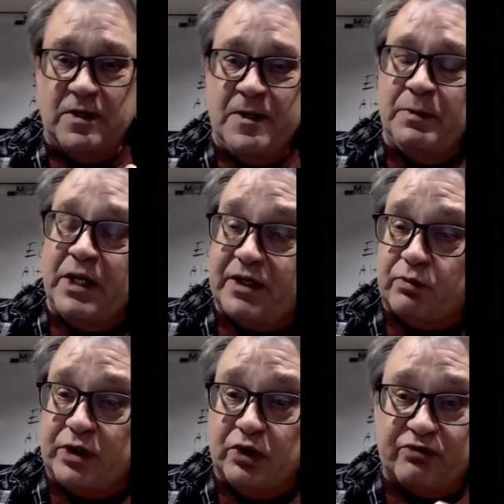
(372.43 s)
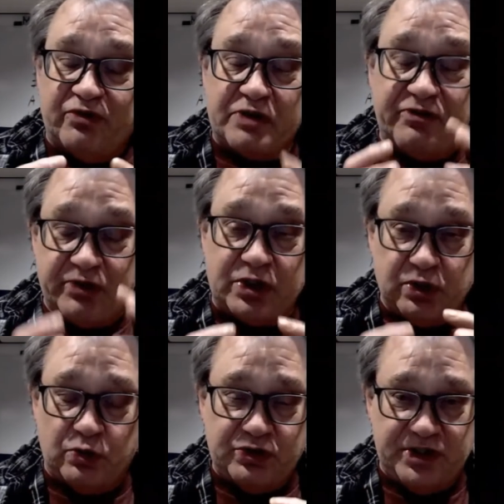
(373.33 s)
And then we look very, very
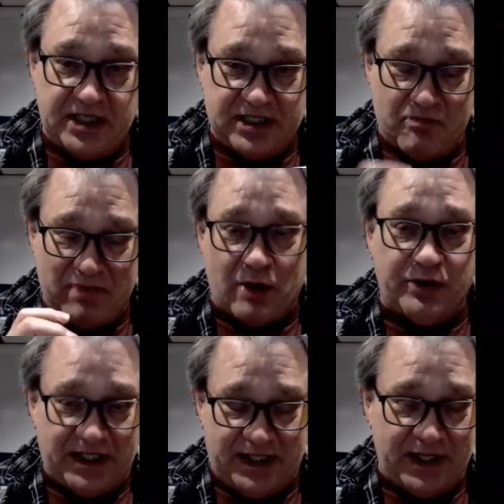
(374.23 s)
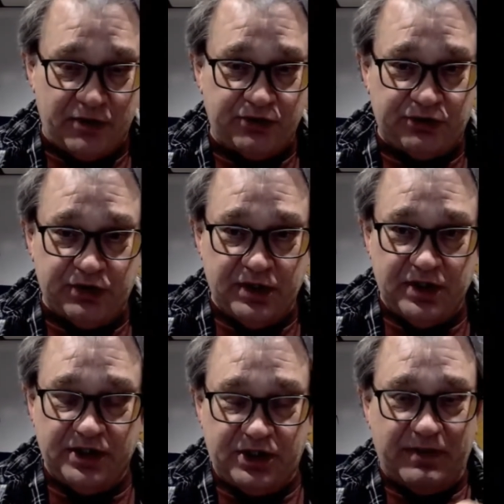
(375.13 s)
closely at the mounting ears
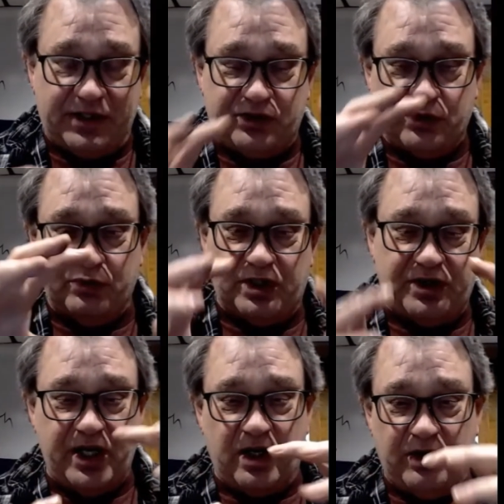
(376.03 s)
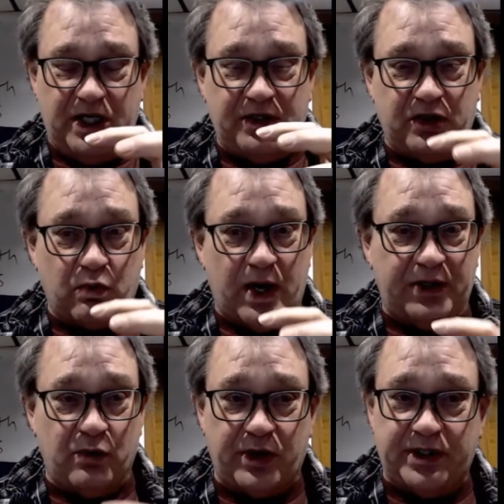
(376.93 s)
to make sure that they're in the right
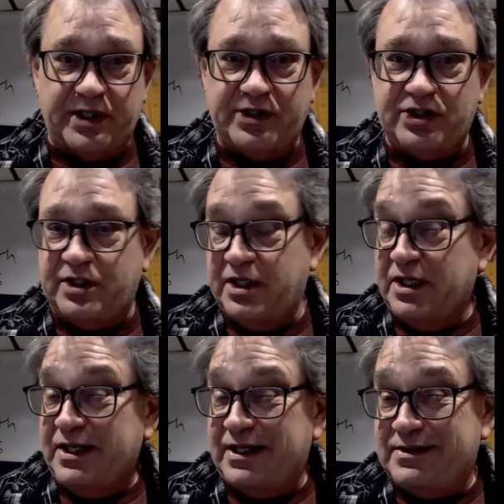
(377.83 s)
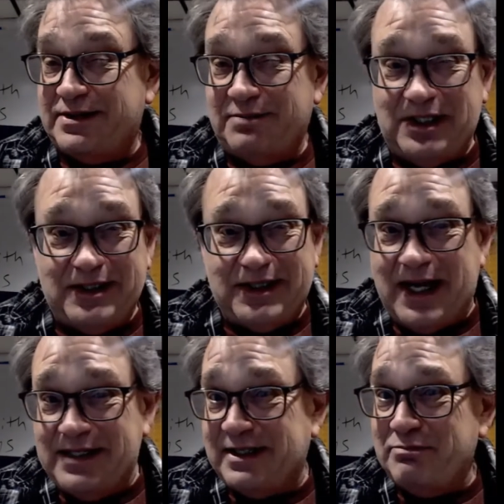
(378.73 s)
orientation. And some of these
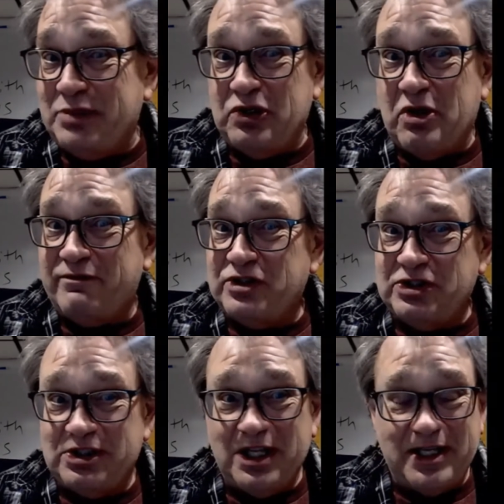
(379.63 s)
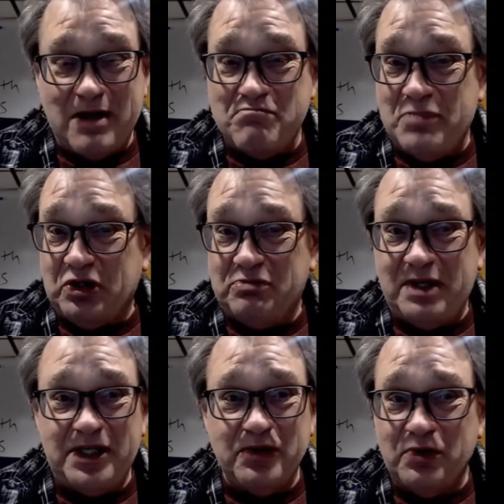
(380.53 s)
guys can be off just like a
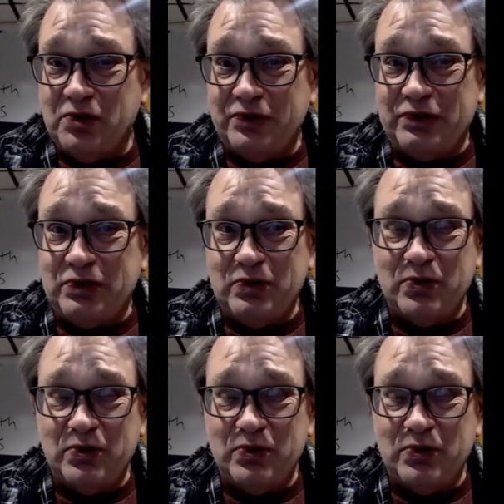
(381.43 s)
millimeter or two,